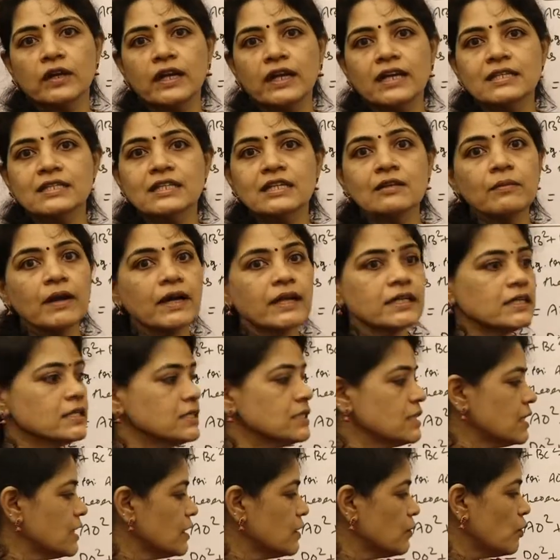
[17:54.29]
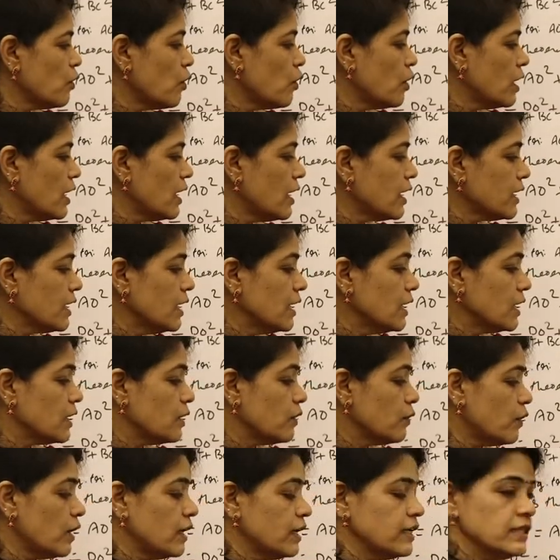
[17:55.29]
Doesn't matter children, all are
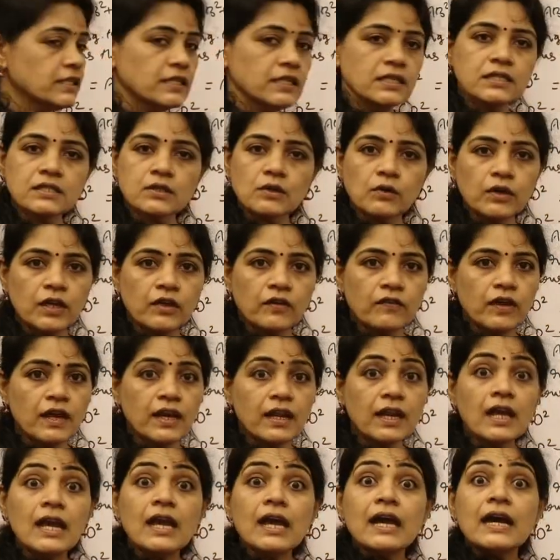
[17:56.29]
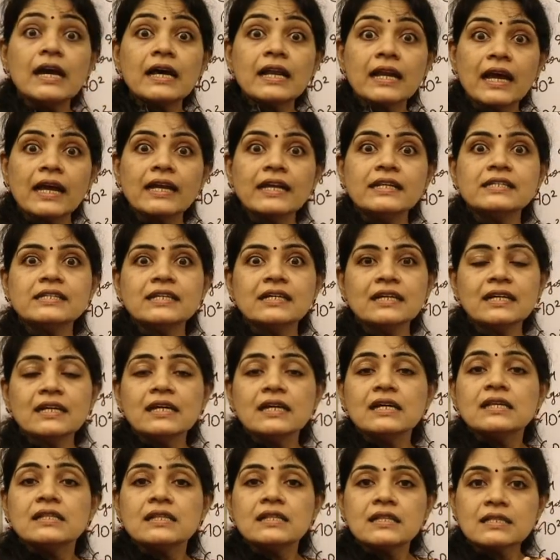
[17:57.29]
equalities. Okay, we are writing
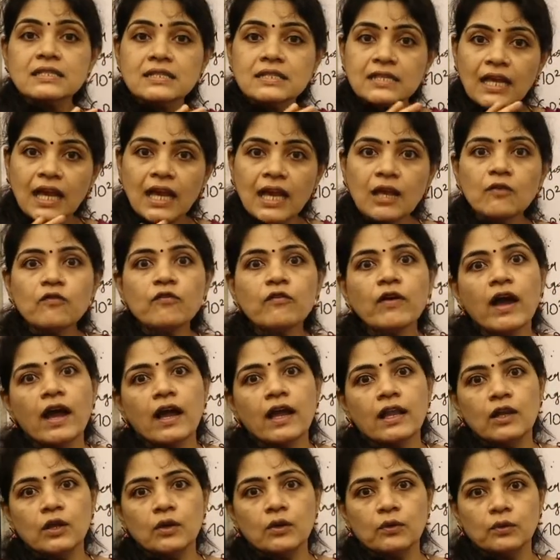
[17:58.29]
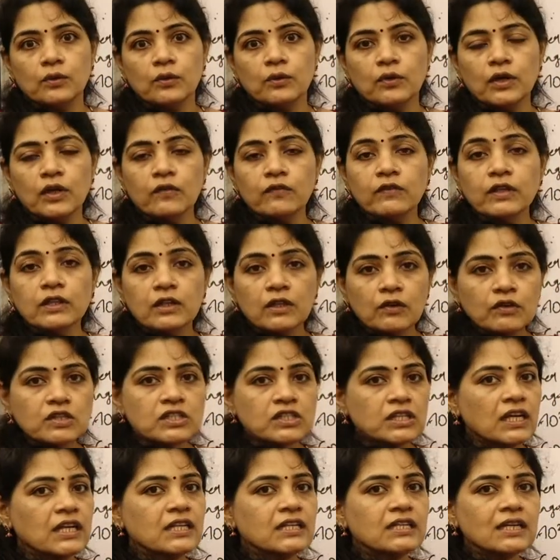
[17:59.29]
the same value, okay, without
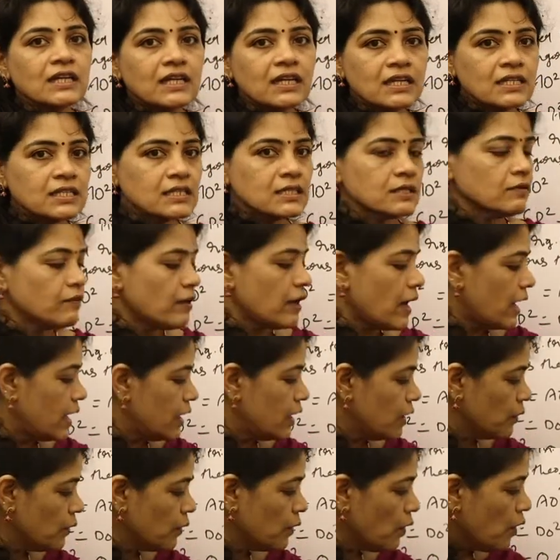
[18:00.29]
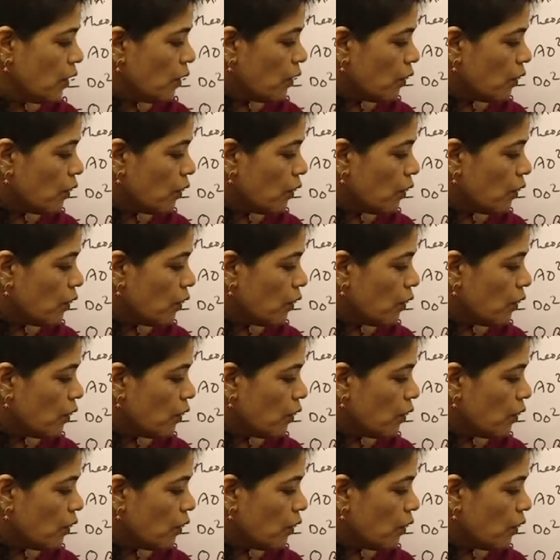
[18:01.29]
changing its value.